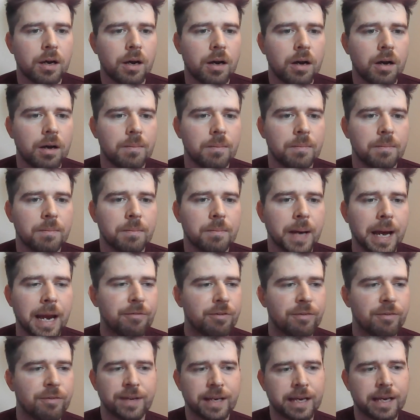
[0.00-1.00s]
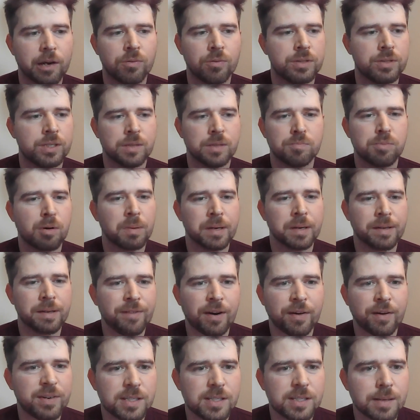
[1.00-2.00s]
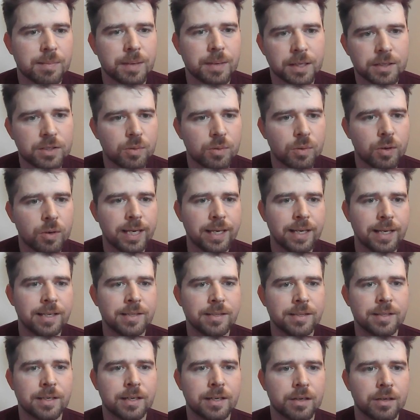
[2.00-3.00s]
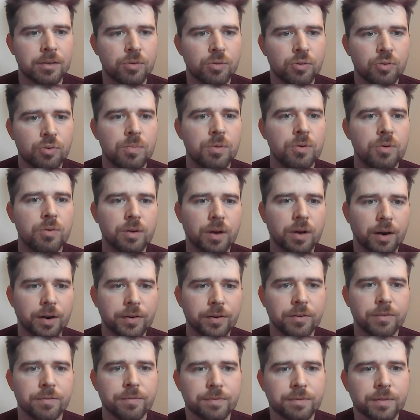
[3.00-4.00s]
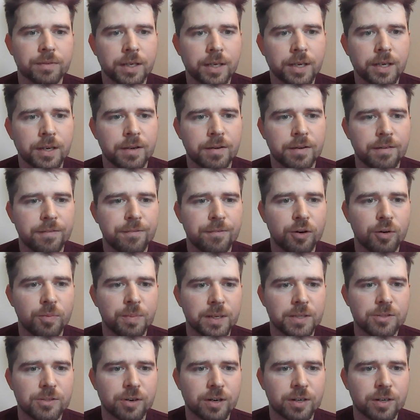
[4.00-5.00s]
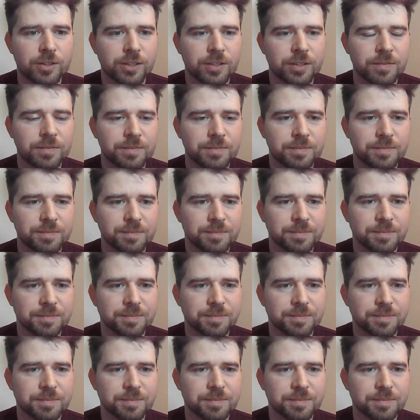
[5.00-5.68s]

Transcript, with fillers: But everything else is probably very similar to what it is in a normal kind of filming structure.